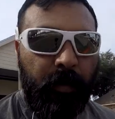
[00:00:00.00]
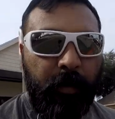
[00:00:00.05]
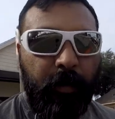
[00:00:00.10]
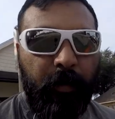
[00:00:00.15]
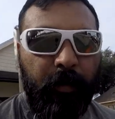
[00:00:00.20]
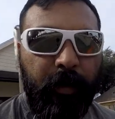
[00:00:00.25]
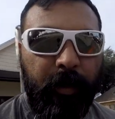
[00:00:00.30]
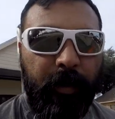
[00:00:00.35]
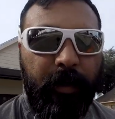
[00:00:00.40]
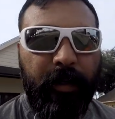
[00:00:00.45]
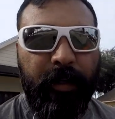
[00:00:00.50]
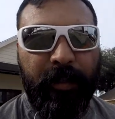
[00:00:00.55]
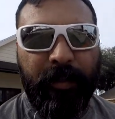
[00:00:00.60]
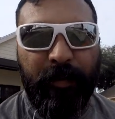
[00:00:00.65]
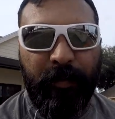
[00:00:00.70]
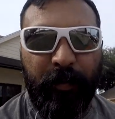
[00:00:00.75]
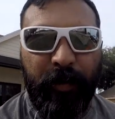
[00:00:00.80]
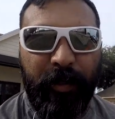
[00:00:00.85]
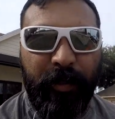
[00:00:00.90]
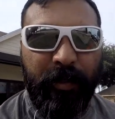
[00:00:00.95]
Okay,
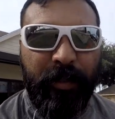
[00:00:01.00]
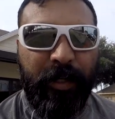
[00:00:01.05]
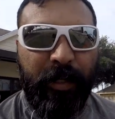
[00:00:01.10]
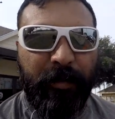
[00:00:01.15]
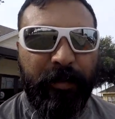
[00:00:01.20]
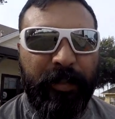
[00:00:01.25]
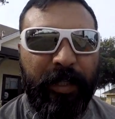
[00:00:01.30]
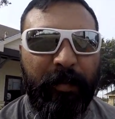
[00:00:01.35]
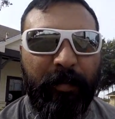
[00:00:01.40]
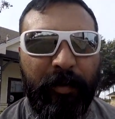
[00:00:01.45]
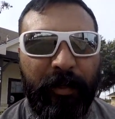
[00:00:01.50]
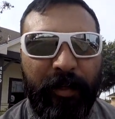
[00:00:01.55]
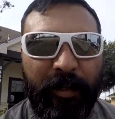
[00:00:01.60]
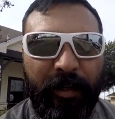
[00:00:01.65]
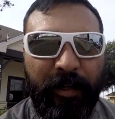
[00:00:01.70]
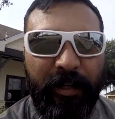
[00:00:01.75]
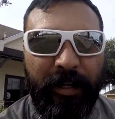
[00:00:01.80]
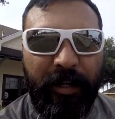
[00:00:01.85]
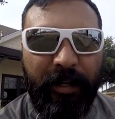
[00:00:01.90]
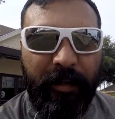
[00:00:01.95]
guys, well, I was able to
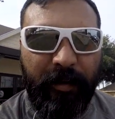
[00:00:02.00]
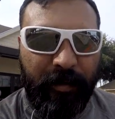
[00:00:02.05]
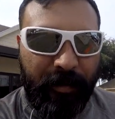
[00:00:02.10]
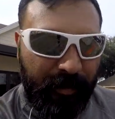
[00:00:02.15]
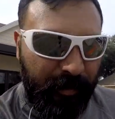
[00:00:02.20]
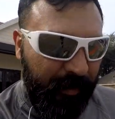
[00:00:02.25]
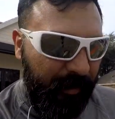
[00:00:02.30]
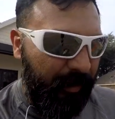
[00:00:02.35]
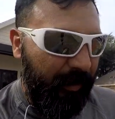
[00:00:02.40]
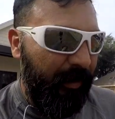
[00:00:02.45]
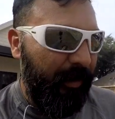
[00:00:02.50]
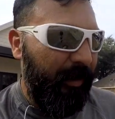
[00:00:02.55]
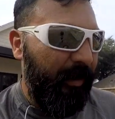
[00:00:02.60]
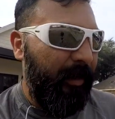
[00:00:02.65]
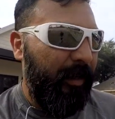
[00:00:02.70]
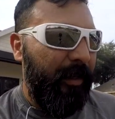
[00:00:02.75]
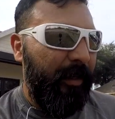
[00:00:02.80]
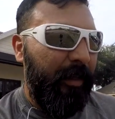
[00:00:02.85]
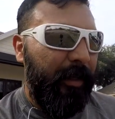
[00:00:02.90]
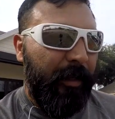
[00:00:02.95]
knock out
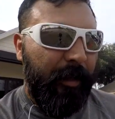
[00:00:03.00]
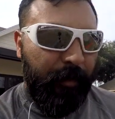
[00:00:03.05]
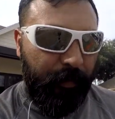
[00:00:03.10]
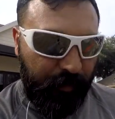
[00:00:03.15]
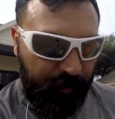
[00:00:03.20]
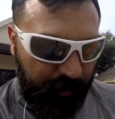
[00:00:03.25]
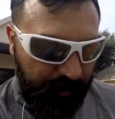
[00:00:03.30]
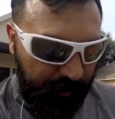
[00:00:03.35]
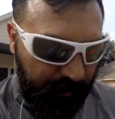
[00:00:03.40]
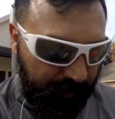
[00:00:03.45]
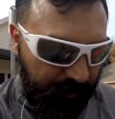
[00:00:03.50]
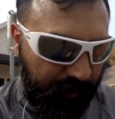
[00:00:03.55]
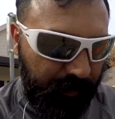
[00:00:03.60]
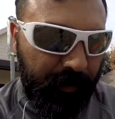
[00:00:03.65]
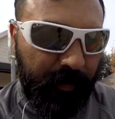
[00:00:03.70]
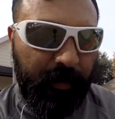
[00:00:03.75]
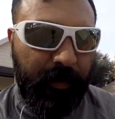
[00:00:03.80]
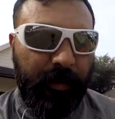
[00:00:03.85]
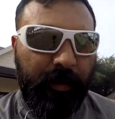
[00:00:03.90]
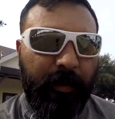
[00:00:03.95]
these
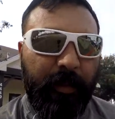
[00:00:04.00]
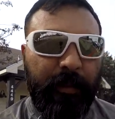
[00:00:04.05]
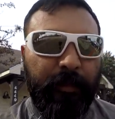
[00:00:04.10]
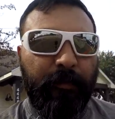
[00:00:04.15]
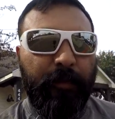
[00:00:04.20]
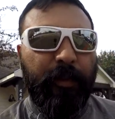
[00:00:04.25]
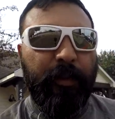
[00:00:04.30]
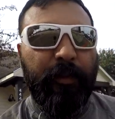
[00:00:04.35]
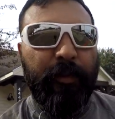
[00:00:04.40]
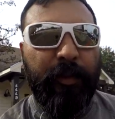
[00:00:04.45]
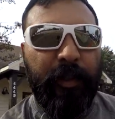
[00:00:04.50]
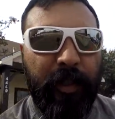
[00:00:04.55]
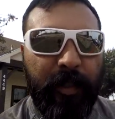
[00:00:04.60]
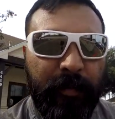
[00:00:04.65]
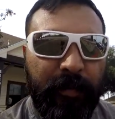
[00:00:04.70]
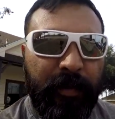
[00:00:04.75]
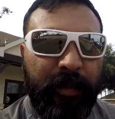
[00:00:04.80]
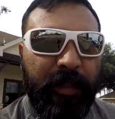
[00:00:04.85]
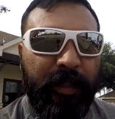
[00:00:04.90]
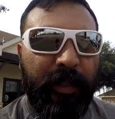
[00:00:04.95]
uh these front
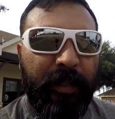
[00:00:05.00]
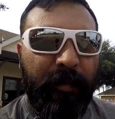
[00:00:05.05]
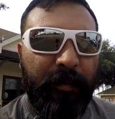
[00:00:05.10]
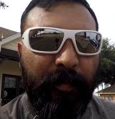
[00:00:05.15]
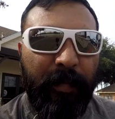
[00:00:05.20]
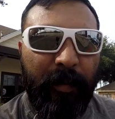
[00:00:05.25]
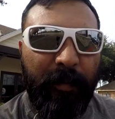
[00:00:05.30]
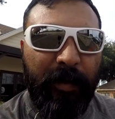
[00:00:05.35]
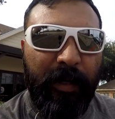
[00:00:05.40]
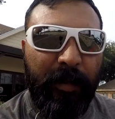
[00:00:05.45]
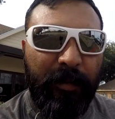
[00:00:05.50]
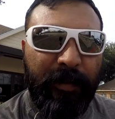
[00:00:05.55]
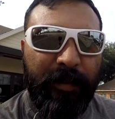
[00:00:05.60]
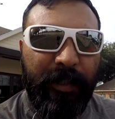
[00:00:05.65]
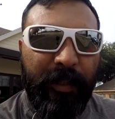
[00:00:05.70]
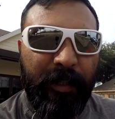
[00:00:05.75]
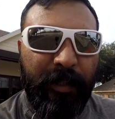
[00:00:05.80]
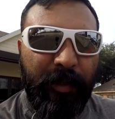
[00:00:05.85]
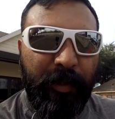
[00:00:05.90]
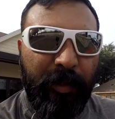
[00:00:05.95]
shrubs. Remember I was
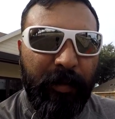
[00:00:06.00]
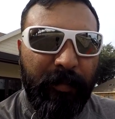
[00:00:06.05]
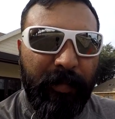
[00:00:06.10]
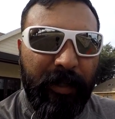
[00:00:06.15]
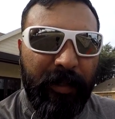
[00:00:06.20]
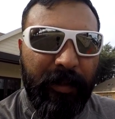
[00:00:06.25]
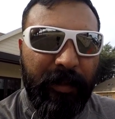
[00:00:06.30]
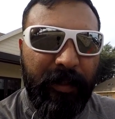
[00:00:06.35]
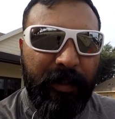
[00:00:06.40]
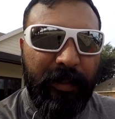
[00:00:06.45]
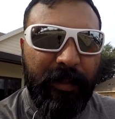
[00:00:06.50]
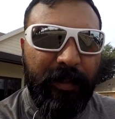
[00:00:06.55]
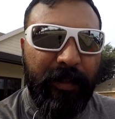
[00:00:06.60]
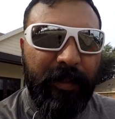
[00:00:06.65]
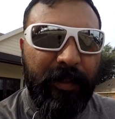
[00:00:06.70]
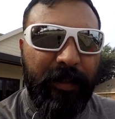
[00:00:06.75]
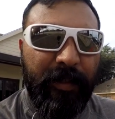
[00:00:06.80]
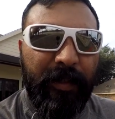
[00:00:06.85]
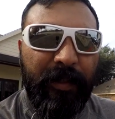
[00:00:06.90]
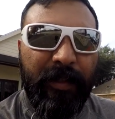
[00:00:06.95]
telling you about the uh
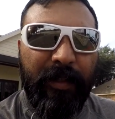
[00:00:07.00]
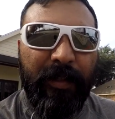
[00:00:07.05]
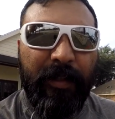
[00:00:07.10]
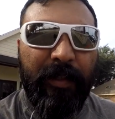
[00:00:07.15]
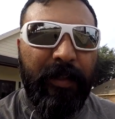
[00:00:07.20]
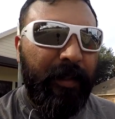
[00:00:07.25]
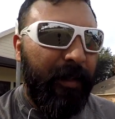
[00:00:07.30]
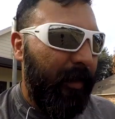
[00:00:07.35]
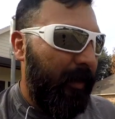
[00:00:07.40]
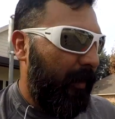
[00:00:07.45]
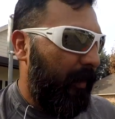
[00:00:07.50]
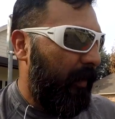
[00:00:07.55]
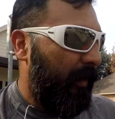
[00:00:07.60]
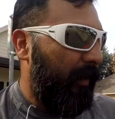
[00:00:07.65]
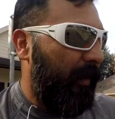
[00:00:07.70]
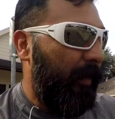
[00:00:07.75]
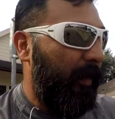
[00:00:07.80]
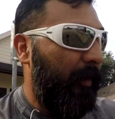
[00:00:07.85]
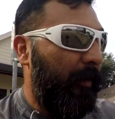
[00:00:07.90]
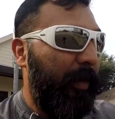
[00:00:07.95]

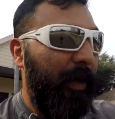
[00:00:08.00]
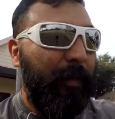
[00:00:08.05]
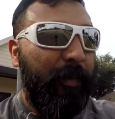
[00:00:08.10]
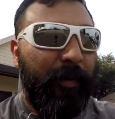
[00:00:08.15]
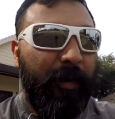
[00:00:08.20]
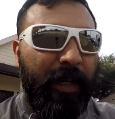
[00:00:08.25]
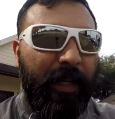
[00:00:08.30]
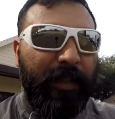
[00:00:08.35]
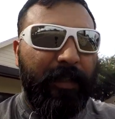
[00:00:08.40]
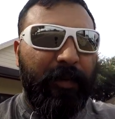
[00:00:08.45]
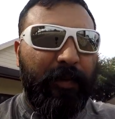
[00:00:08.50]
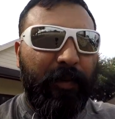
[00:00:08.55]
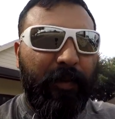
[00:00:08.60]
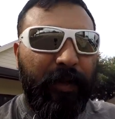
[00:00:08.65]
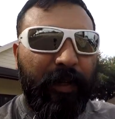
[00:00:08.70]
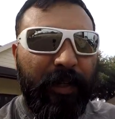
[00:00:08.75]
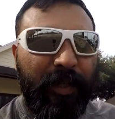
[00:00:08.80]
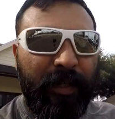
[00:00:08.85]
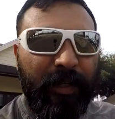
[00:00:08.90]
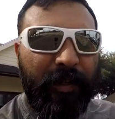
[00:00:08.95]
the people next
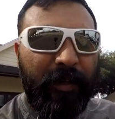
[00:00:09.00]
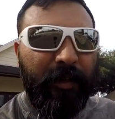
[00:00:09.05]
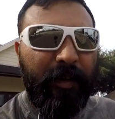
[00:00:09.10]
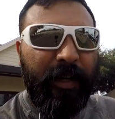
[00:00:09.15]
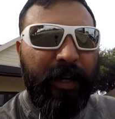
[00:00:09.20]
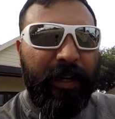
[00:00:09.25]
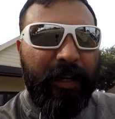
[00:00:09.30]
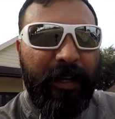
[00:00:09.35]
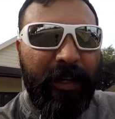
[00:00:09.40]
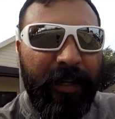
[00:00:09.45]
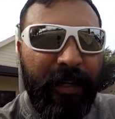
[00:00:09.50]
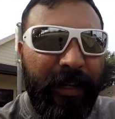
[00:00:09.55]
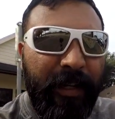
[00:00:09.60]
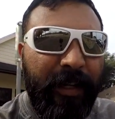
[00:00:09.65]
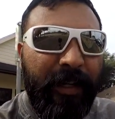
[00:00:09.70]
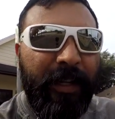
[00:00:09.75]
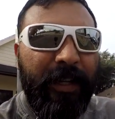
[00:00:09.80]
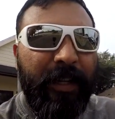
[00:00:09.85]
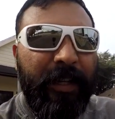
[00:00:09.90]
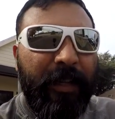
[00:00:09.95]
door? Okay,
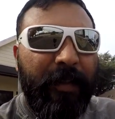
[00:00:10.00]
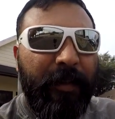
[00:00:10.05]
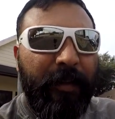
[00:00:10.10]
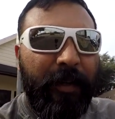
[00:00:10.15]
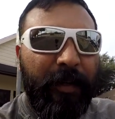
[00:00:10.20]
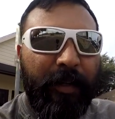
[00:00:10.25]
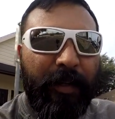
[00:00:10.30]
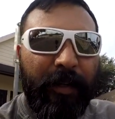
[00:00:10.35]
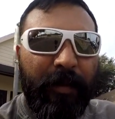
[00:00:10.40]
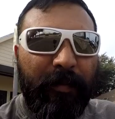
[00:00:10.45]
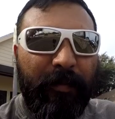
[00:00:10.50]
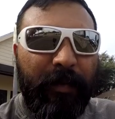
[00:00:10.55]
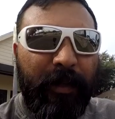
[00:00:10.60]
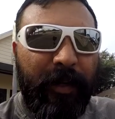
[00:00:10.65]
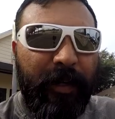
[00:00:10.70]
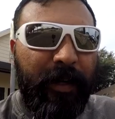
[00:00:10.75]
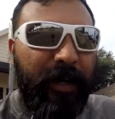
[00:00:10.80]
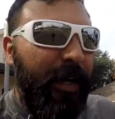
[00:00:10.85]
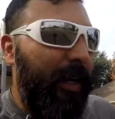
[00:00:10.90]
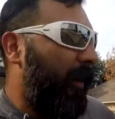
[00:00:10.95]
there comes
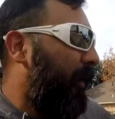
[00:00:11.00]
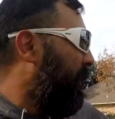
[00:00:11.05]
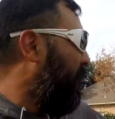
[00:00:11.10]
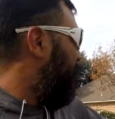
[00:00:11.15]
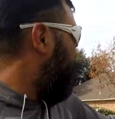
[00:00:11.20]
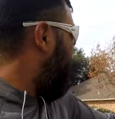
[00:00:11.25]
they're out,